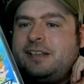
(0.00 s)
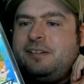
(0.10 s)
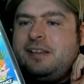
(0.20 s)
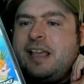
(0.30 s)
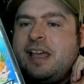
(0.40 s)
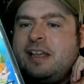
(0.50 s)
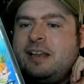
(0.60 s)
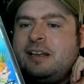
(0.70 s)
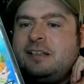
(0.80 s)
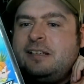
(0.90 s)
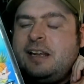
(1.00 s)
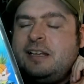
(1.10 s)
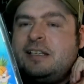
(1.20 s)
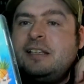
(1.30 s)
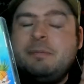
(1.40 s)
um, yeah, and
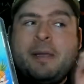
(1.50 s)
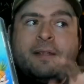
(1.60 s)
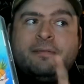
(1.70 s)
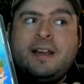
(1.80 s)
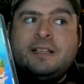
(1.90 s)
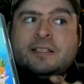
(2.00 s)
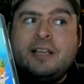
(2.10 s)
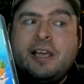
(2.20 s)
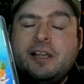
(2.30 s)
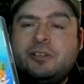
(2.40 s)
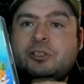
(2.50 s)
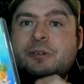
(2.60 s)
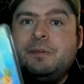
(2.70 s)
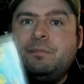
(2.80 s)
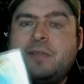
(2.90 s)
he did a bit of
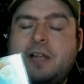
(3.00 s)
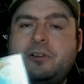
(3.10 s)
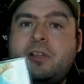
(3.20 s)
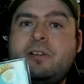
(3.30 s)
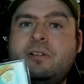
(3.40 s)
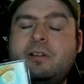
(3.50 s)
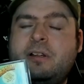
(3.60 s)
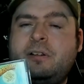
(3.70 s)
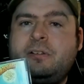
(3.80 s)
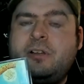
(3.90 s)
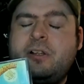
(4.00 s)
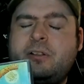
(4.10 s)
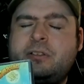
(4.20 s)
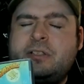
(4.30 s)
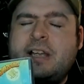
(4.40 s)
research and, go- and
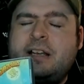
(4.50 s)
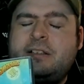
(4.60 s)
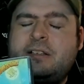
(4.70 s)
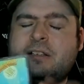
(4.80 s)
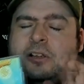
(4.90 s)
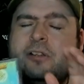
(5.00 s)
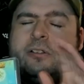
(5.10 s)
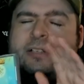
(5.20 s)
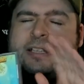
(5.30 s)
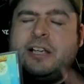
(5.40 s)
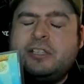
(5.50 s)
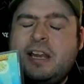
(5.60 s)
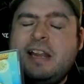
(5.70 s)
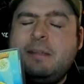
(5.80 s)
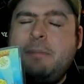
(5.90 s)
googled and Google slash
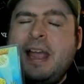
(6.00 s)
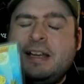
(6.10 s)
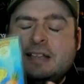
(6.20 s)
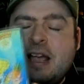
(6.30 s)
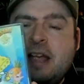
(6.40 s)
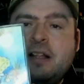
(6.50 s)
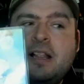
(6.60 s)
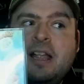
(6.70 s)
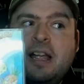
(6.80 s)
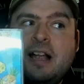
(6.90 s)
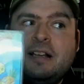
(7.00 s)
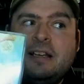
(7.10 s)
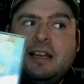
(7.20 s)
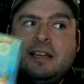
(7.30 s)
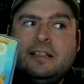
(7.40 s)
eBayed it
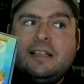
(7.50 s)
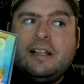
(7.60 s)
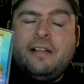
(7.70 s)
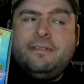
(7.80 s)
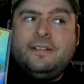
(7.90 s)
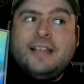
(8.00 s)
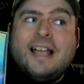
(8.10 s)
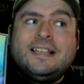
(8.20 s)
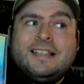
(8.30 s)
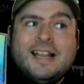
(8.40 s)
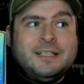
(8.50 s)
and they, they go for less than